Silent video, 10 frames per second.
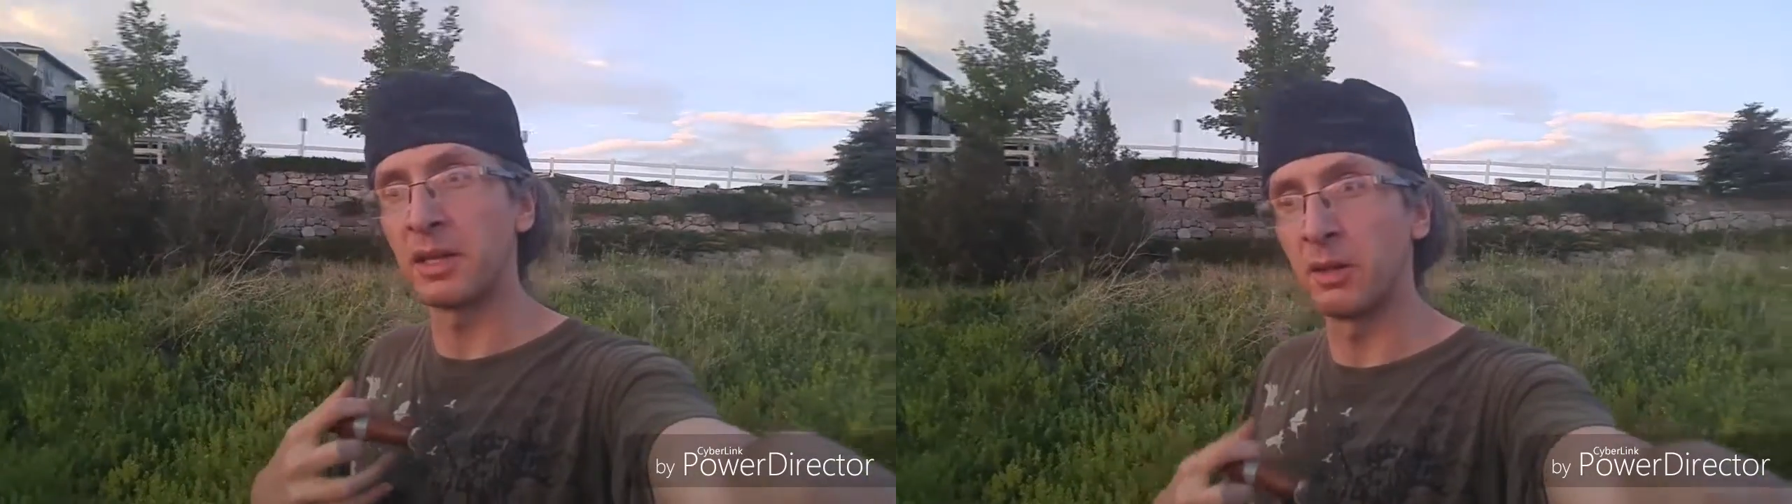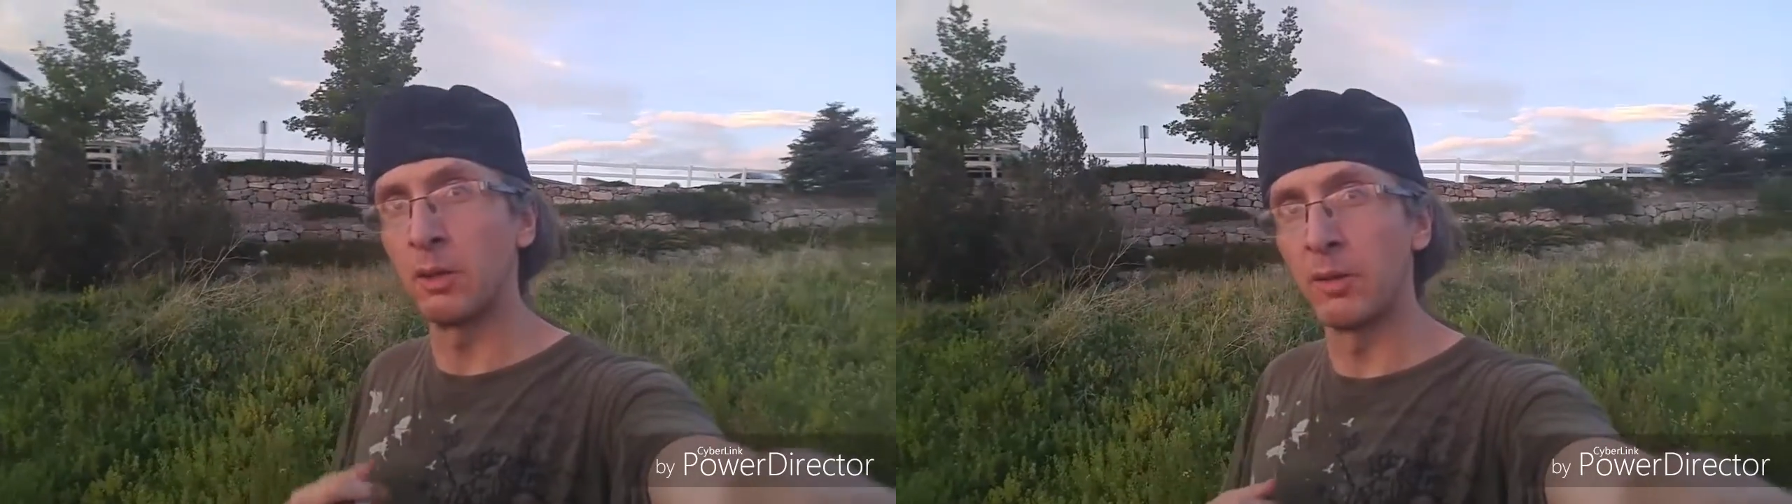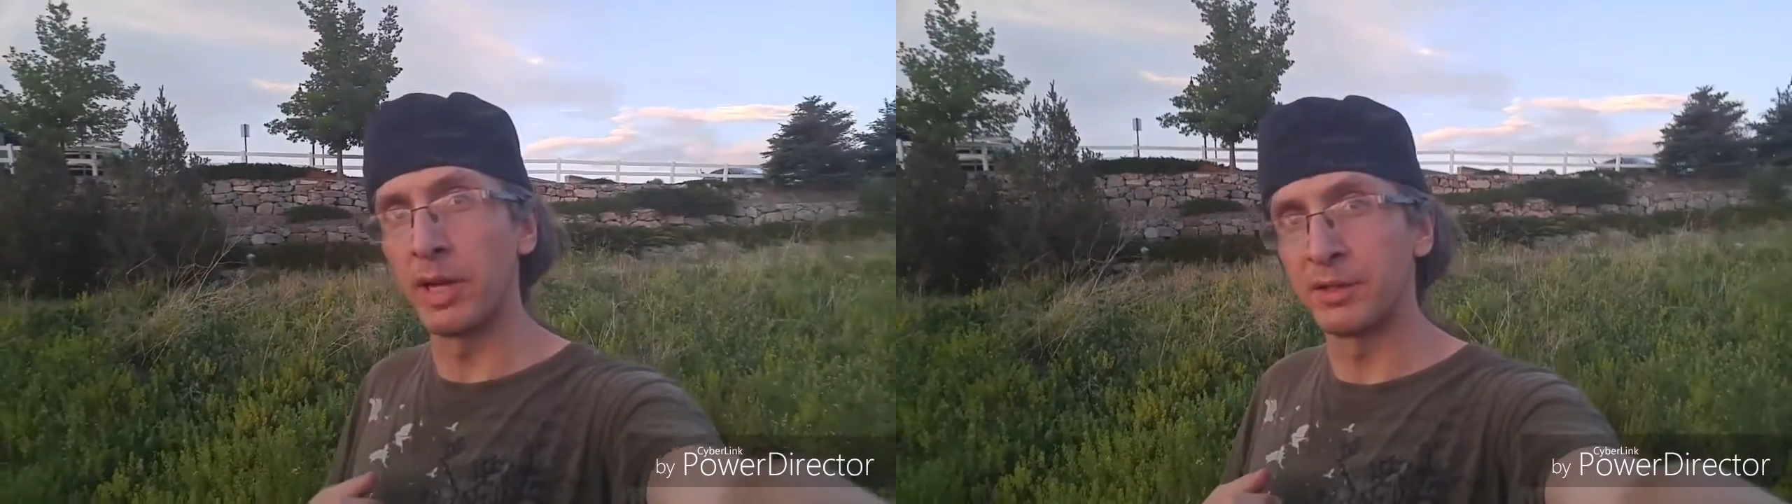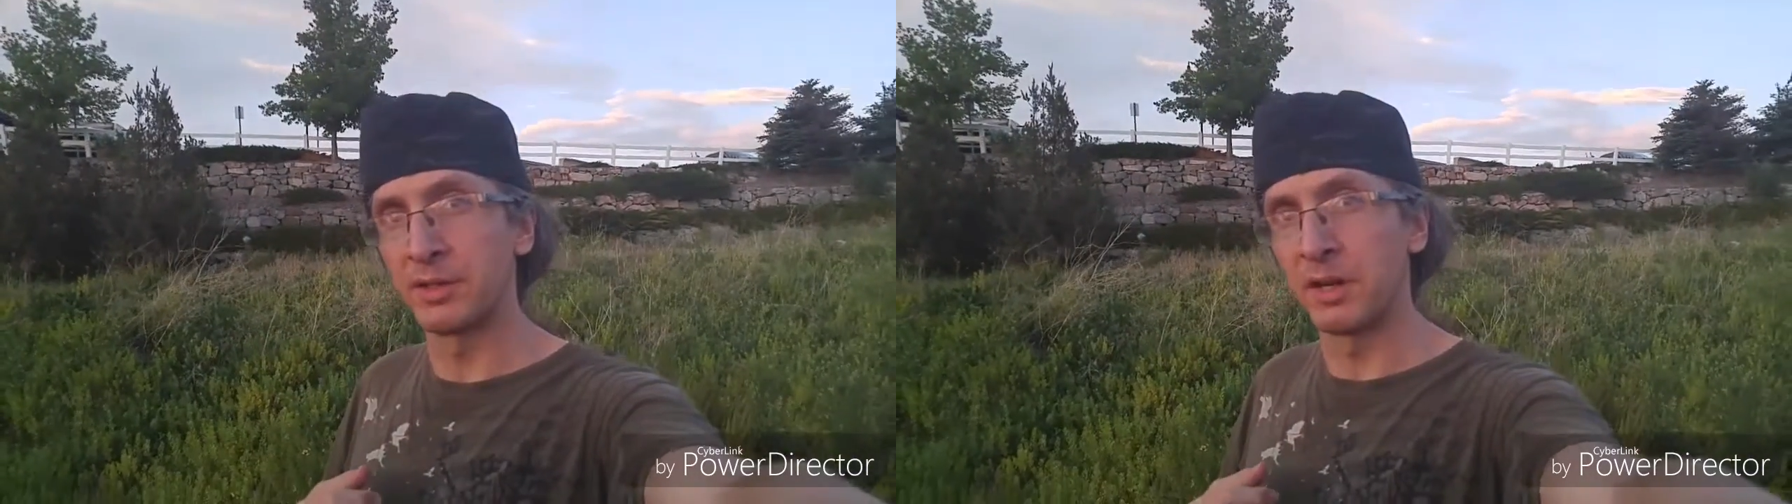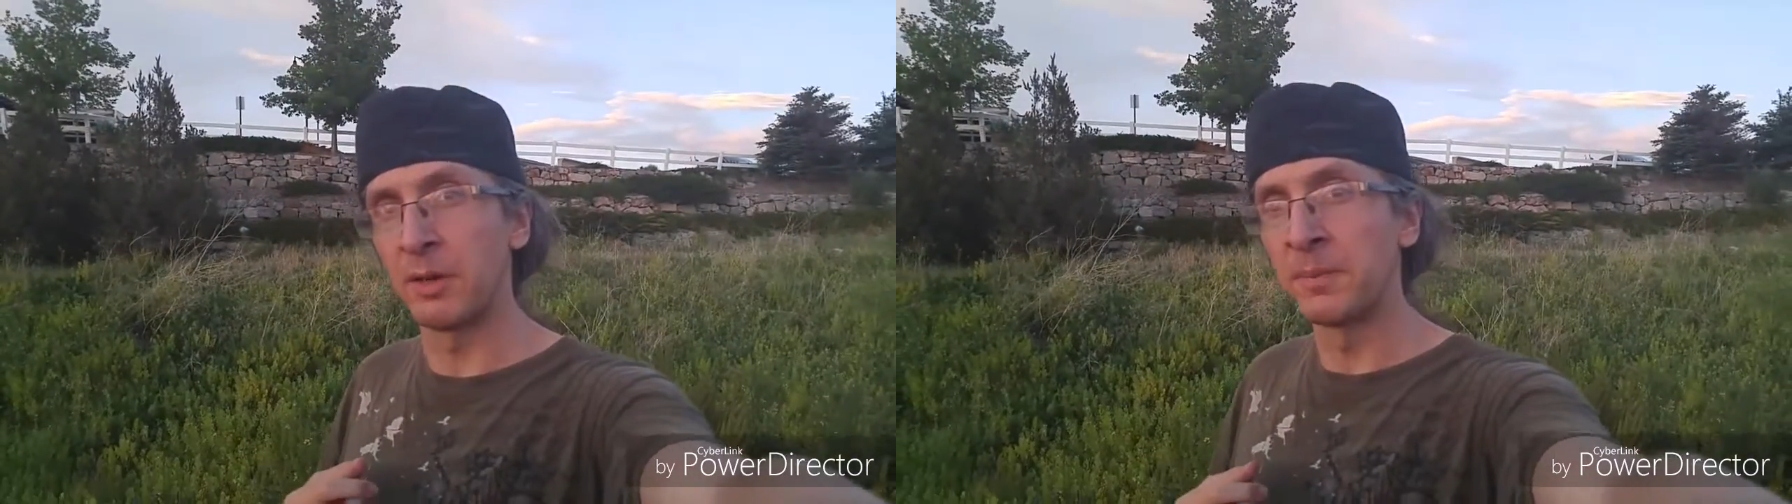like gold
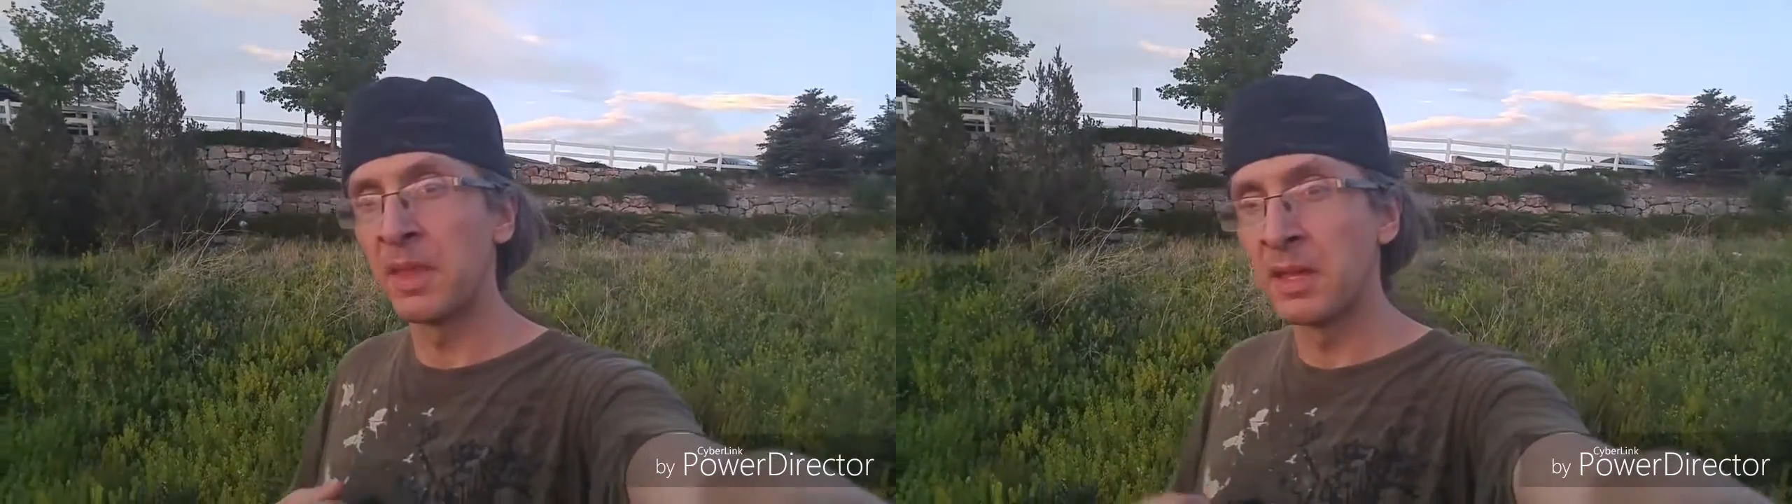fashioned cigar.